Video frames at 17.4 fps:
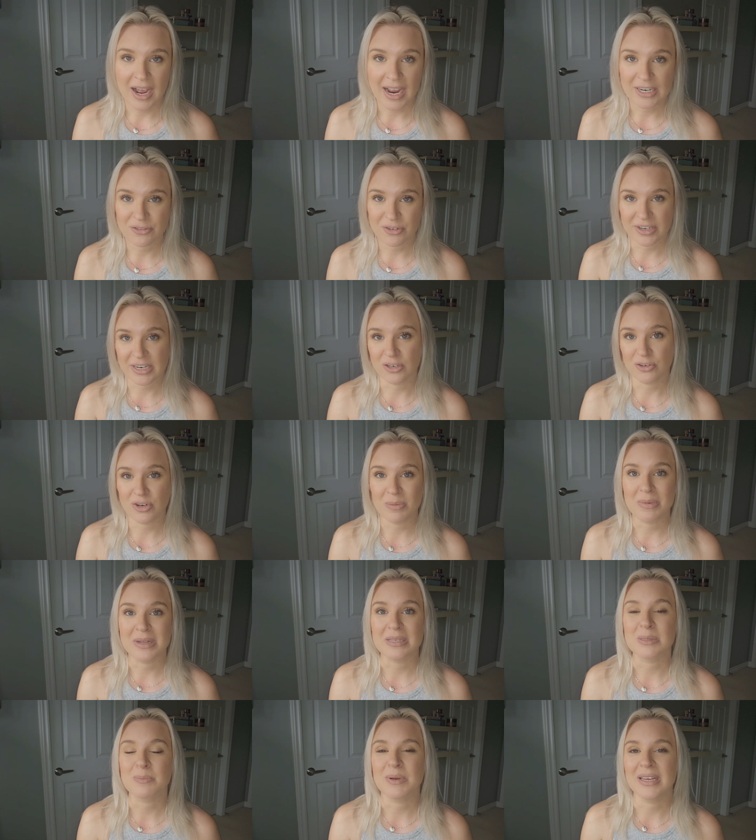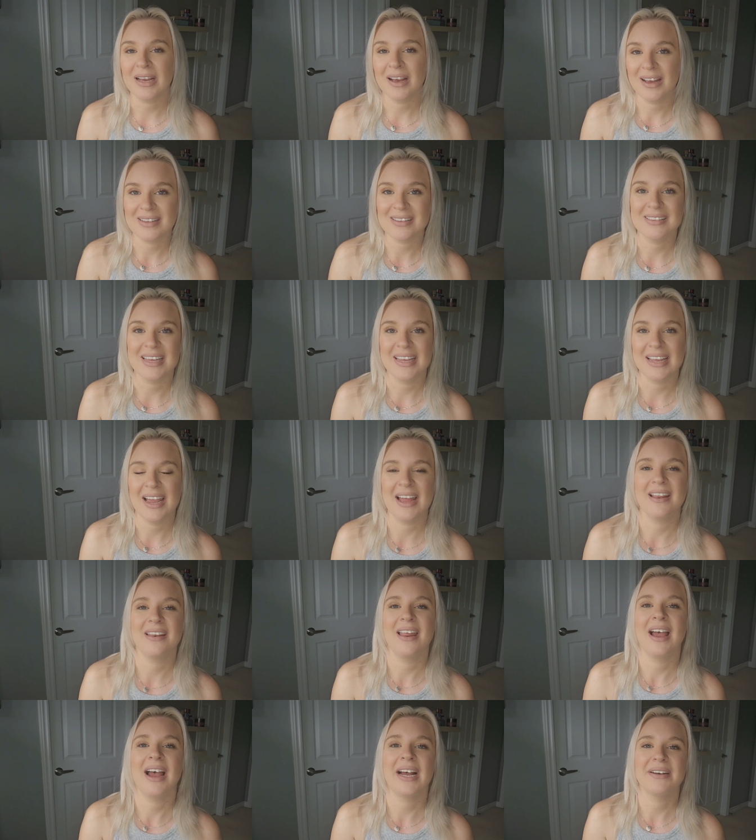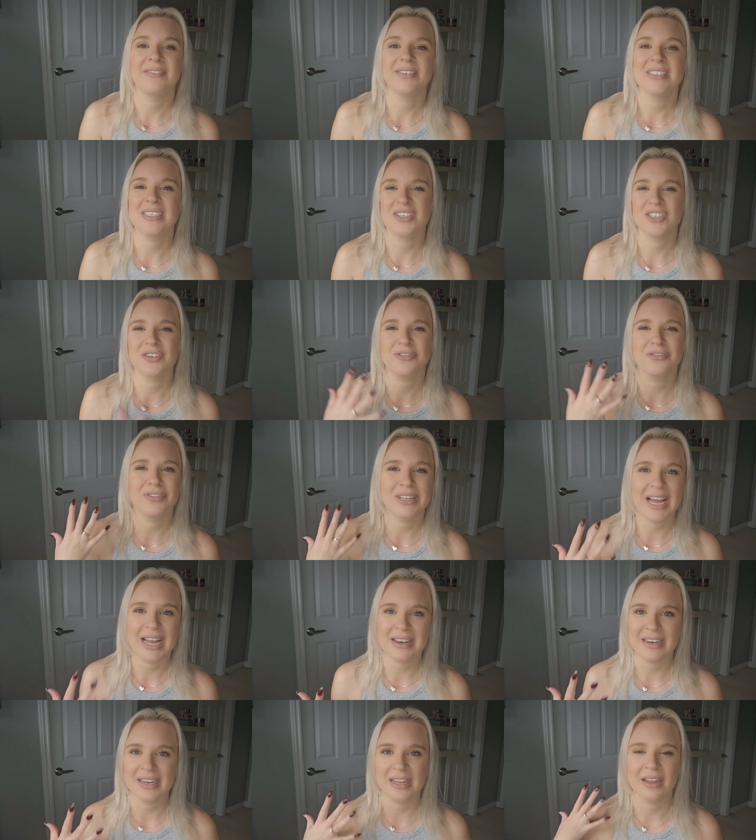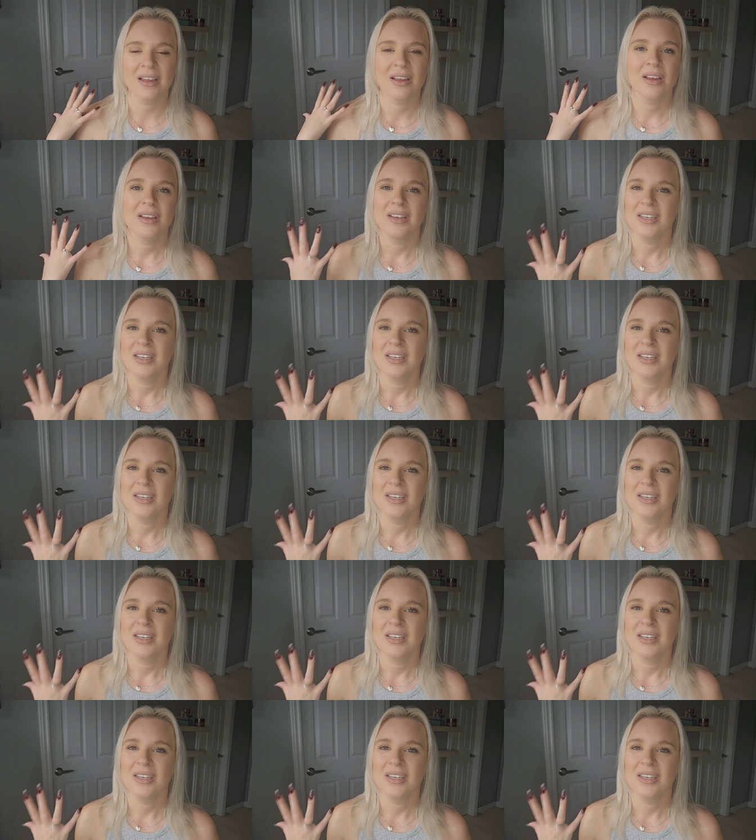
hydrating treatments because they can have such a flattening